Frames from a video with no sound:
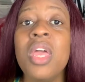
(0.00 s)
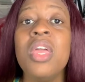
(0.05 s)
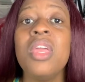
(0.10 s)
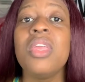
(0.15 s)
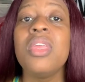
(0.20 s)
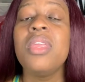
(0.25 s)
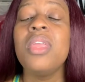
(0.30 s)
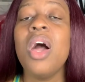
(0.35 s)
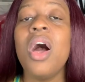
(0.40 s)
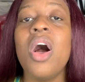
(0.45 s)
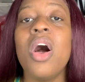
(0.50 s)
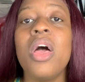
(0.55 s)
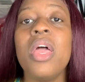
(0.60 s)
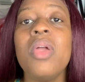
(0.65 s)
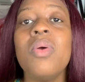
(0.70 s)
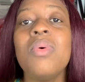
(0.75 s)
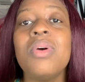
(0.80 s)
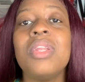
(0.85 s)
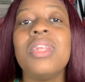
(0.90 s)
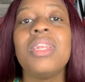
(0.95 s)
Y'all, it
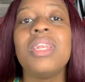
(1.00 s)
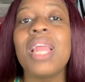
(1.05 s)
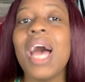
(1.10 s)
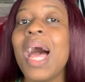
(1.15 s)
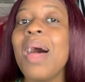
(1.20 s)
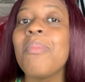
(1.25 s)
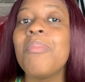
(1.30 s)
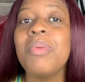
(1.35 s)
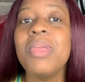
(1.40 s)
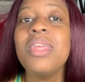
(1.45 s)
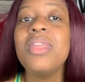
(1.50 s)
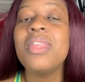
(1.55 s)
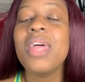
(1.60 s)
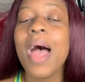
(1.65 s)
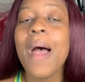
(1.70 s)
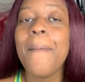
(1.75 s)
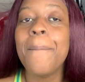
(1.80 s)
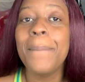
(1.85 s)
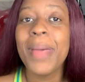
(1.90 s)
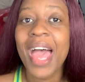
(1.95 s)
would not be
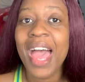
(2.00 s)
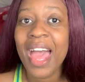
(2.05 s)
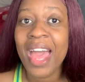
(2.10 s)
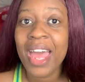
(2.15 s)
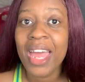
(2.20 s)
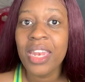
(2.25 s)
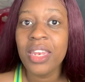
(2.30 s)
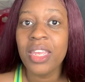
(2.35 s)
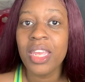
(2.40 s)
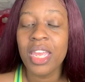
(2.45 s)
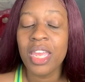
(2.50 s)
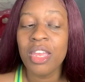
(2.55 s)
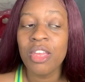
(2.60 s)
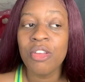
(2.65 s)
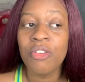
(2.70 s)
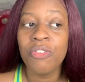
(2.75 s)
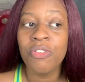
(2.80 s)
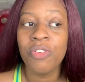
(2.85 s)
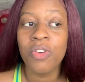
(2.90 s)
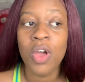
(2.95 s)
that bad if
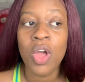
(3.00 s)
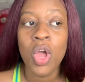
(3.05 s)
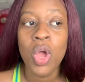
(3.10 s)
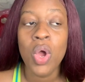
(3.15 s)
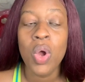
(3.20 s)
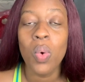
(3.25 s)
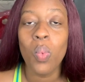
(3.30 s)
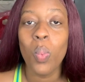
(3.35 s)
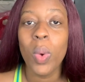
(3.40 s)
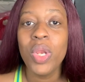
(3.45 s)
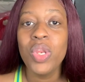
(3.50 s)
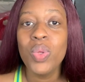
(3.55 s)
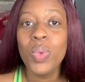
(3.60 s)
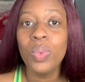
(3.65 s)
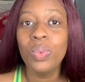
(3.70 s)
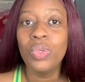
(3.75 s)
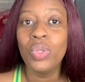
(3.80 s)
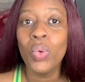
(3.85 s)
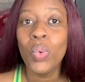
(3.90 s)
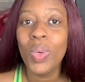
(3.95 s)
when you
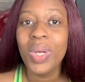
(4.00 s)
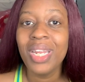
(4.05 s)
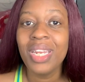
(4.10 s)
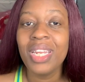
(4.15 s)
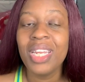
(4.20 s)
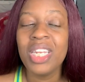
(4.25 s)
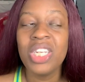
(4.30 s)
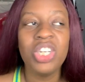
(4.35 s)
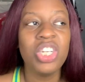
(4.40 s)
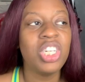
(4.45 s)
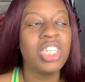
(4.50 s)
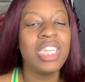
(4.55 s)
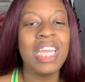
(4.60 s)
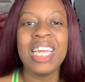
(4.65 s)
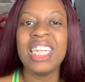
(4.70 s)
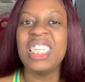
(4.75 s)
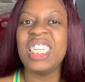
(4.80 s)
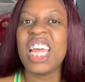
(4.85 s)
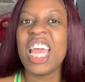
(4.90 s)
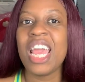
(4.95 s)
do it, it just
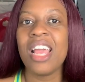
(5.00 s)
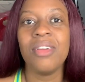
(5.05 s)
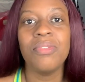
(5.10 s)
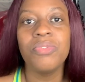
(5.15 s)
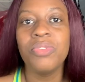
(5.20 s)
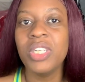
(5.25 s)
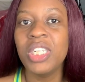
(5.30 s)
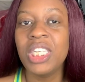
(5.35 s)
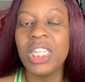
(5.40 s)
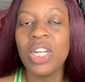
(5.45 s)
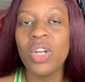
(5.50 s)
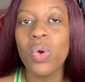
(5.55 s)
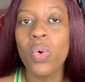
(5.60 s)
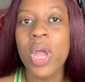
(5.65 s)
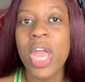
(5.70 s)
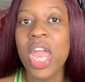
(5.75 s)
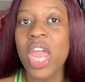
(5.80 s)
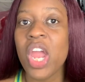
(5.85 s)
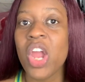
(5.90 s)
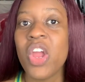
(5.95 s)
gets every single
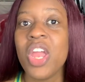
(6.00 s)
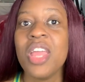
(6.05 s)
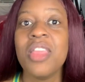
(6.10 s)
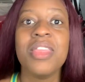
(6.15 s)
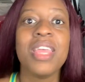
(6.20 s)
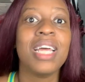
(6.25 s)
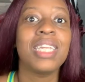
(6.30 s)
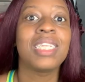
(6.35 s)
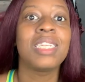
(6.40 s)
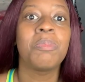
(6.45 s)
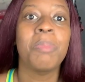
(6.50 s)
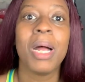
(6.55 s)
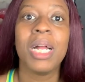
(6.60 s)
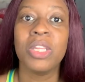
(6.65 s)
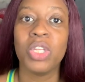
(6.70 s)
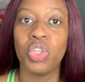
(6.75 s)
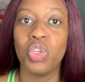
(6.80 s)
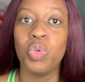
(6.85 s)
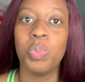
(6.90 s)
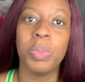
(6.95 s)
hair in that spot
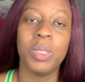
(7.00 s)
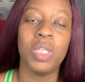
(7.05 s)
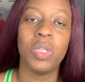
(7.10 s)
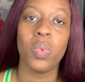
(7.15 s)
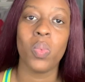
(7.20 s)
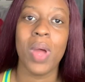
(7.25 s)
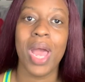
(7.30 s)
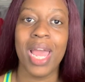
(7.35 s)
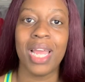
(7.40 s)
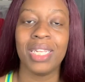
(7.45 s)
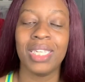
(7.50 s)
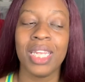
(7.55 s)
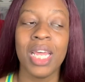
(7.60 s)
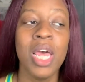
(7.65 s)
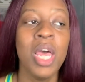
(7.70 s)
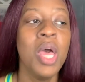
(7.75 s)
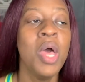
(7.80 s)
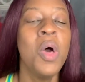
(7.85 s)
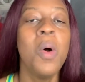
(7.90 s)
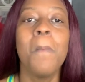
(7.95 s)
that you put the wax.
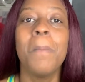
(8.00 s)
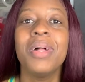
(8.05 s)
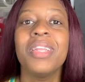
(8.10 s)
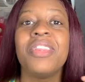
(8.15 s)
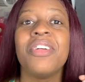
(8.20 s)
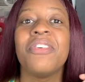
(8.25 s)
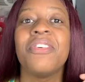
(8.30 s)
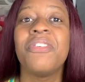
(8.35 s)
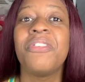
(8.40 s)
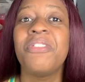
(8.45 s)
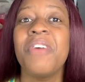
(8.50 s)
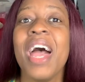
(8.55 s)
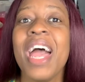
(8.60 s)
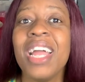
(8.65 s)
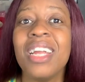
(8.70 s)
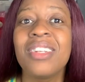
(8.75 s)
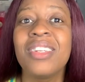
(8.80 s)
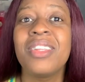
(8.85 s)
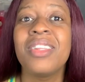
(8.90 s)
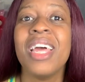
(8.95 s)
But the
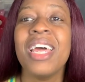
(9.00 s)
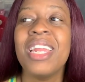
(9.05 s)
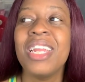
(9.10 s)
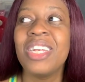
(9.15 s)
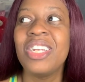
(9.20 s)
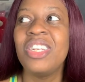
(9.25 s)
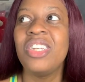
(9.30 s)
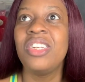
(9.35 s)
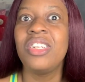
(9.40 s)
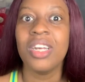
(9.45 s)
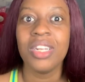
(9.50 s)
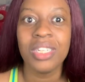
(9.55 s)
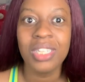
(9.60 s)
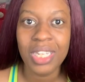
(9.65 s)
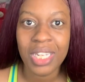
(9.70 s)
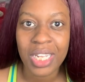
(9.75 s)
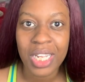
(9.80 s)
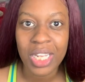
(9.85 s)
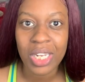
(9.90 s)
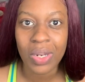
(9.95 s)
fact that it doesn't
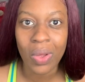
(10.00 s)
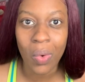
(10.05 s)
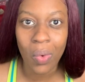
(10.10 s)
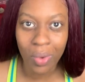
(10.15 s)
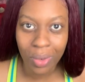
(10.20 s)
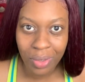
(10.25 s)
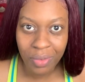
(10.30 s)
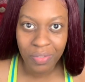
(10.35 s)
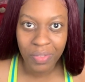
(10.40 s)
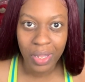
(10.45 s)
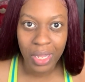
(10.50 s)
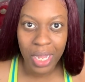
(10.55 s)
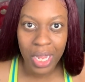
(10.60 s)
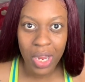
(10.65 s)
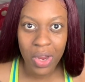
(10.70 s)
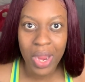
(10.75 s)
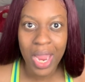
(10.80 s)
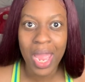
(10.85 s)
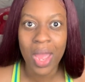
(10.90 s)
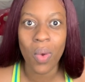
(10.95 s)
get all of the hair
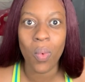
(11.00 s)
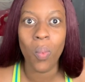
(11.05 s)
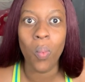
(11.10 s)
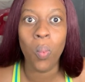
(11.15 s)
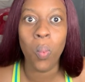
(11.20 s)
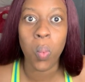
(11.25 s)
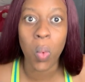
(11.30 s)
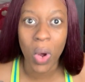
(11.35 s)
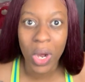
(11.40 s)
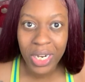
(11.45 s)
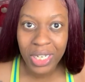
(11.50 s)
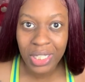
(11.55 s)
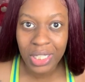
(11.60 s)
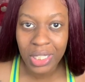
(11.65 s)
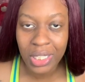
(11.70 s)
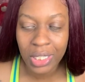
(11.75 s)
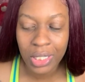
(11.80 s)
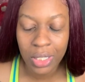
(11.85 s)
at once,